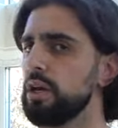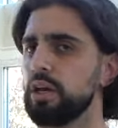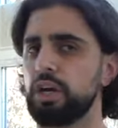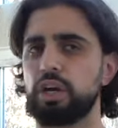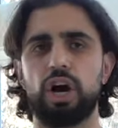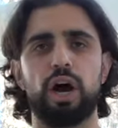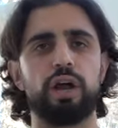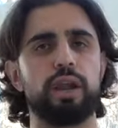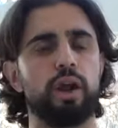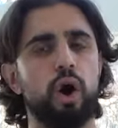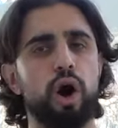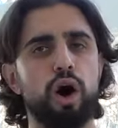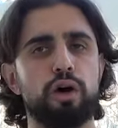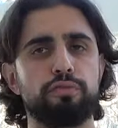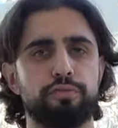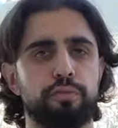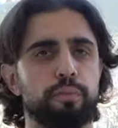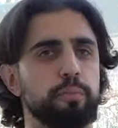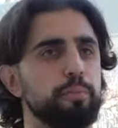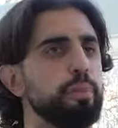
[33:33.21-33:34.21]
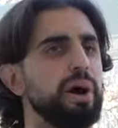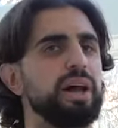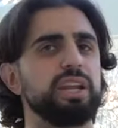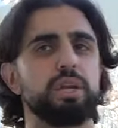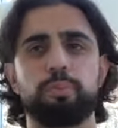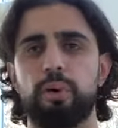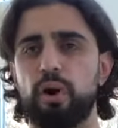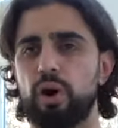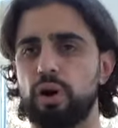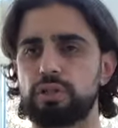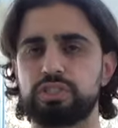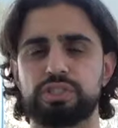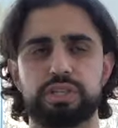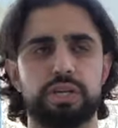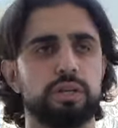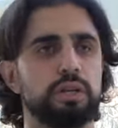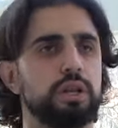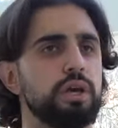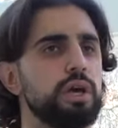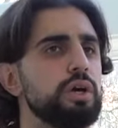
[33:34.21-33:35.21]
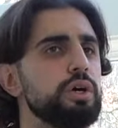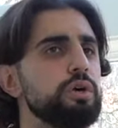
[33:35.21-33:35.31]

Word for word: cut off body parts and